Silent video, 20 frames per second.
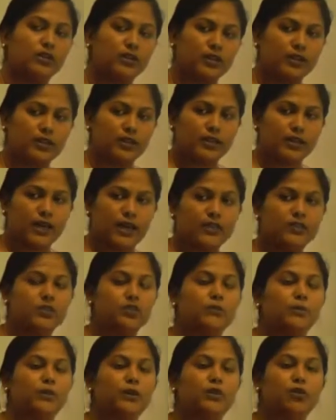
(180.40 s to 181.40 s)
it has
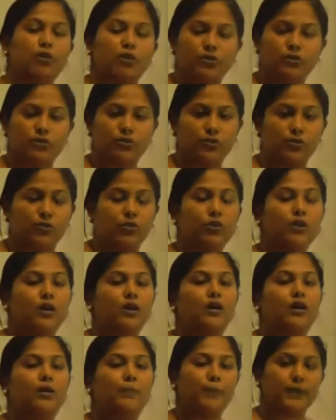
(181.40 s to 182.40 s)
to be gone through
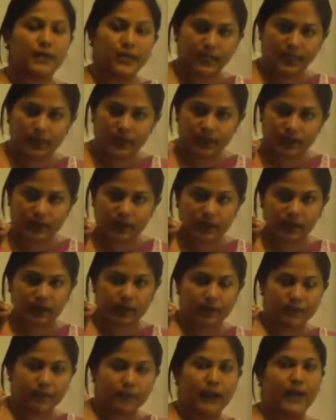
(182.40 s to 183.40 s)
a particular
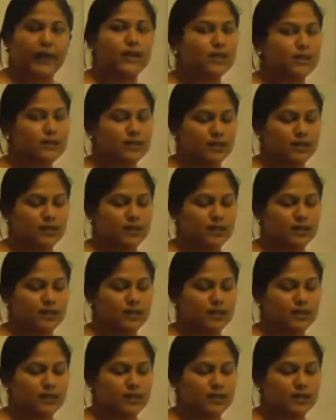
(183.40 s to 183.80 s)
banker's